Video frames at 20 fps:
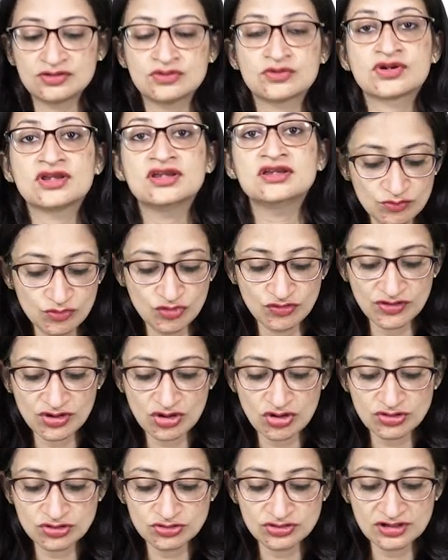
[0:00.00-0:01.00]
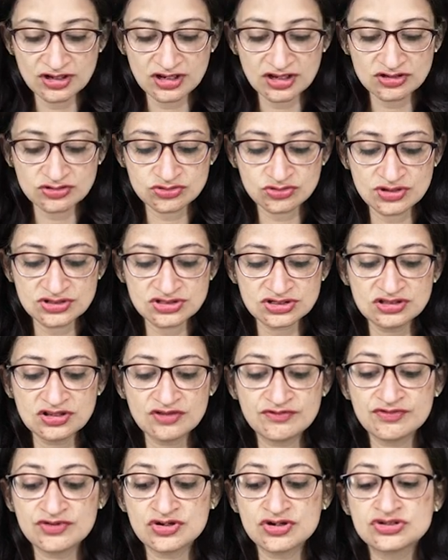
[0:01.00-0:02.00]
okay moving on to the next question
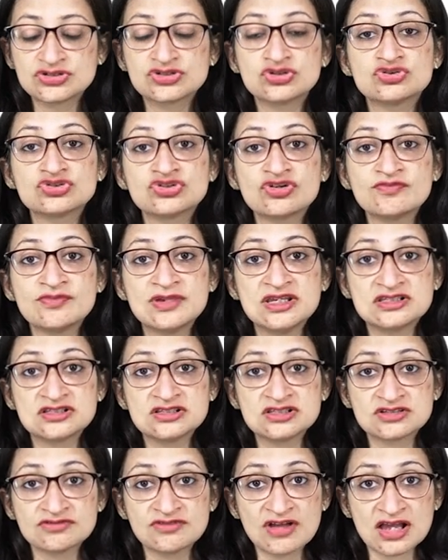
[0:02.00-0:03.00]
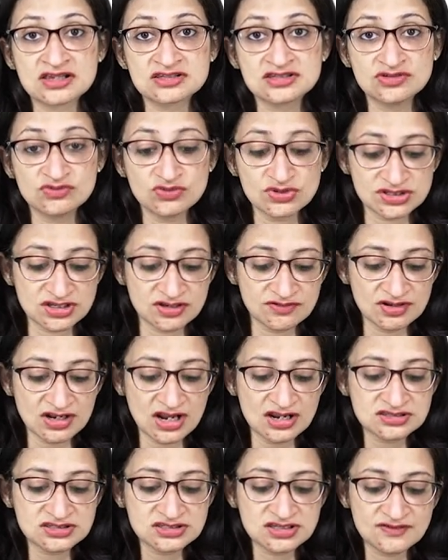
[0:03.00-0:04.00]
the first dose of measles vaccine was given
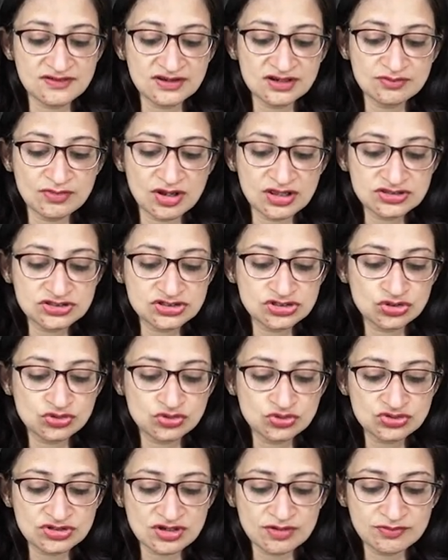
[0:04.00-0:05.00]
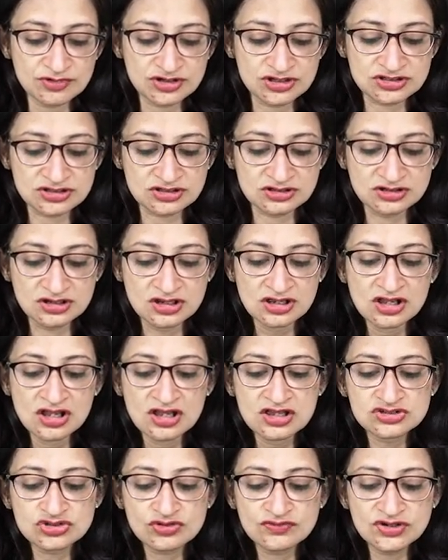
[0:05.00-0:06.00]
at 7 months due to some reason
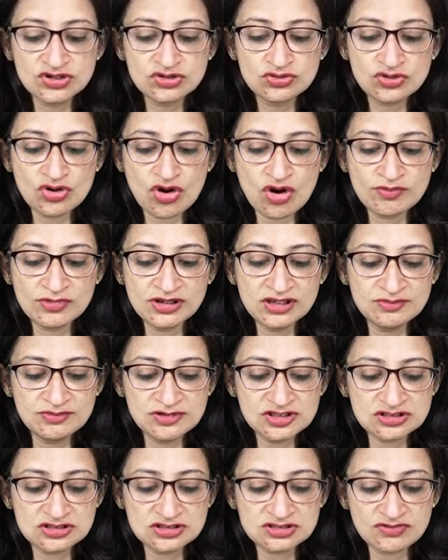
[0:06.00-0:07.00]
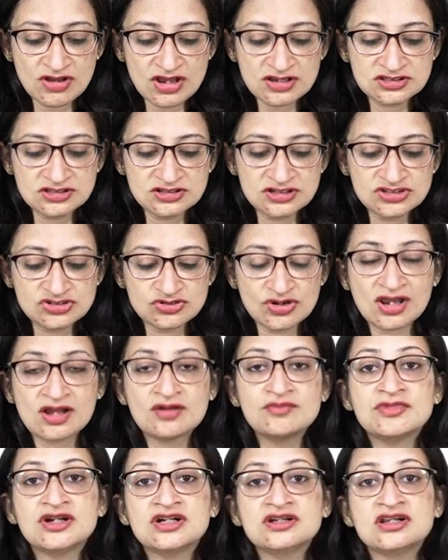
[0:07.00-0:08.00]
so we know normally measles vaccine is
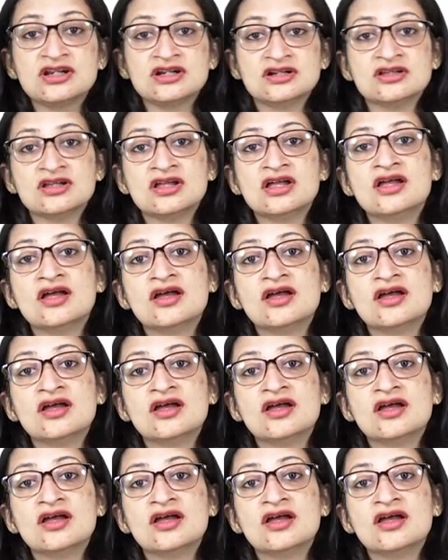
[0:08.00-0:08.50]
recommended